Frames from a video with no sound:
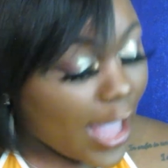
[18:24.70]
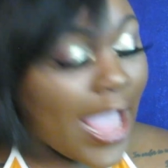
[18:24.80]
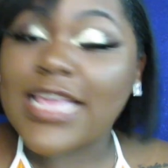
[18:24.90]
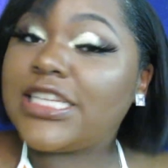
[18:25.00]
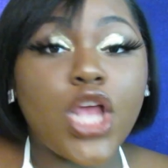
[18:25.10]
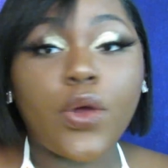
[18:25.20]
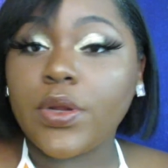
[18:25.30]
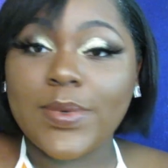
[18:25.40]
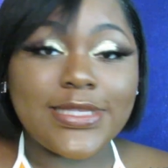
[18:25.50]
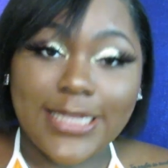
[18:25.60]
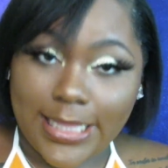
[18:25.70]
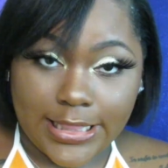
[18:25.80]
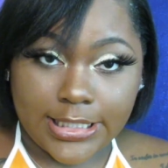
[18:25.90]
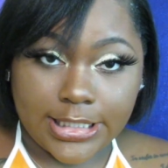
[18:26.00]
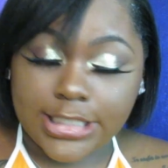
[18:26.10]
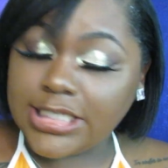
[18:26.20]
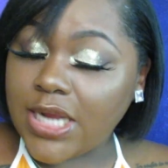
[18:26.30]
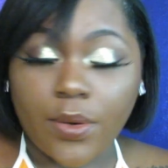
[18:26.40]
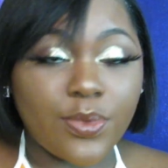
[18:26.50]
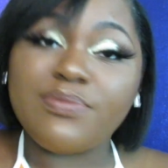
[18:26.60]
And Jody was neither.
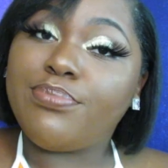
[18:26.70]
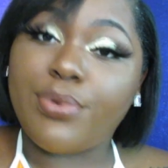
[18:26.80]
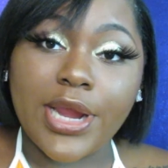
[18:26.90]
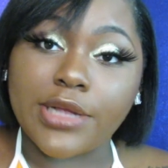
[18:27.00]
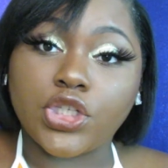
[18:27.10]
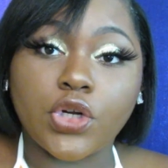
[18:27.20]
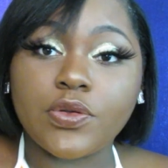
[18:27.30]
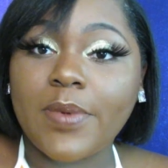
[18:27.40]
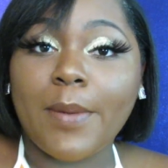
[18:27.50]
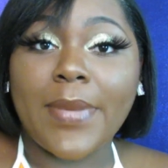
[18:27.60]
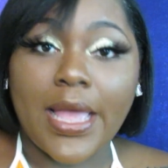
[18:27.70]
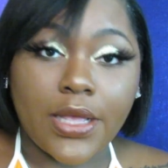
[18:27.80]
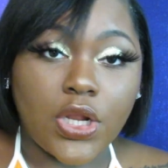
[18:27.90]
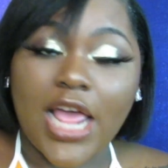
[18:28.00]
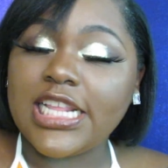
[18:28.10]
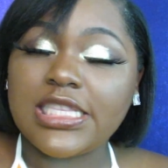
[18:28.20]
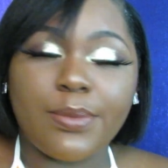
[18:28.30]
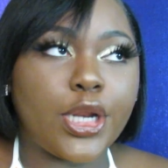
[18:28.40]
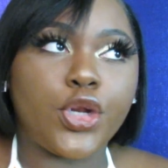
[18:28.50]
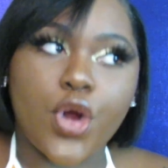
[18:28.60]
Jody was brown. Jody was about my color. I need
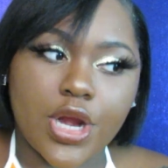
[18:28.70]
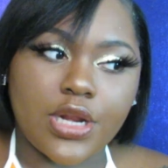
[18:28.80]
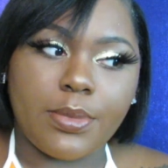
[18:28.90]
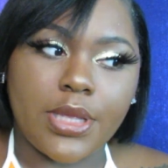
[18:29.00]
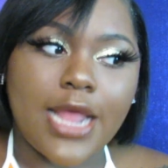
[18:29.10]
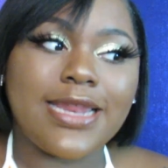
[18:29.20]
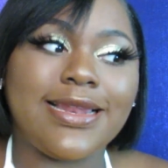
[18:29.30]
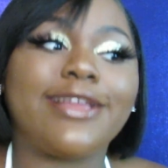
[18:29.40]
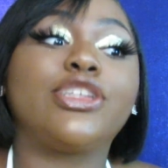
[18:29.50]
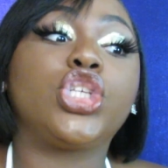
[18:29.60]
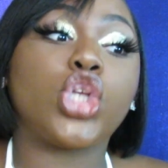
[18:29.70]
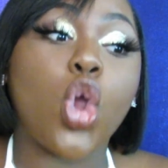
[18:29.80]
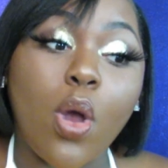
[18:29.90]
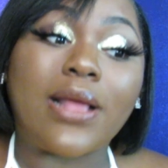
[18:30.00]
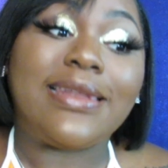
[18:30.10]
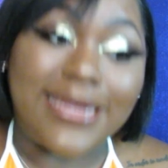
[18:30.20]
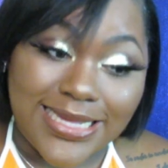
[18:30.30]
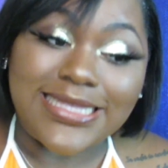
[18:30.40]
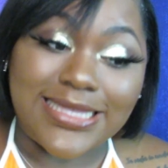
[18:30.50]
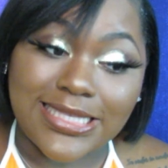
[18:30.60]
somebody darker than me. I need like
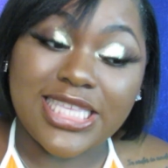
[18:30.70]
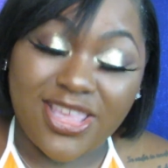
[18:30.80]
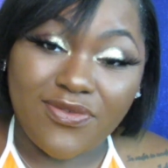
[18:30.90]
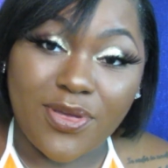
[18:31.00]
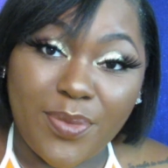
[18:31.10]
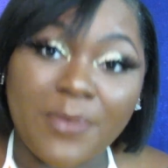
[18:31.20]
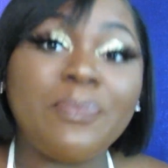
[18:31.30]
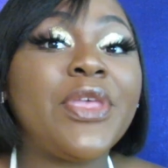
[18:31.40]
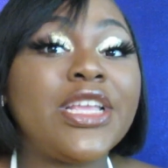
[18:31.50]
chocolates. You feel me?